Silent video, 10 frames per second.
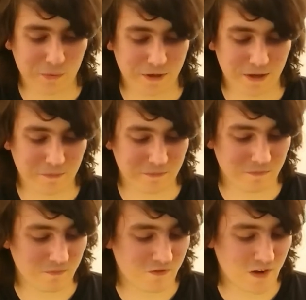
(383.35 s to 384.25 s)
I am
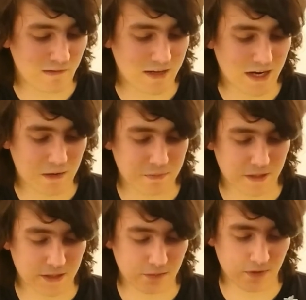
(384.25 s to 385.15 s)
very
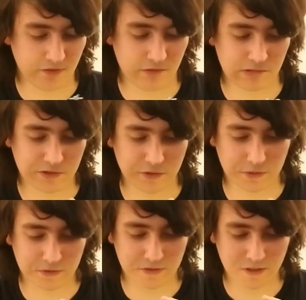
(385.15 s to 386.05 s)
happy with the
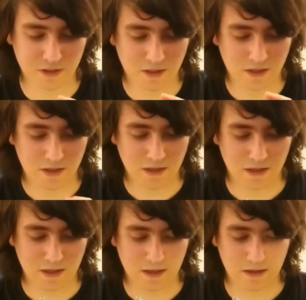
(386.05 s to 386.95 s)
results.
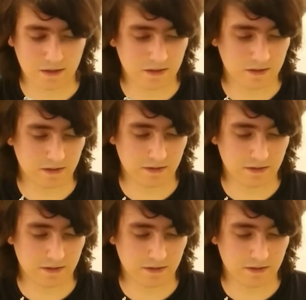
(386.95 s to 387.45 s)
I'd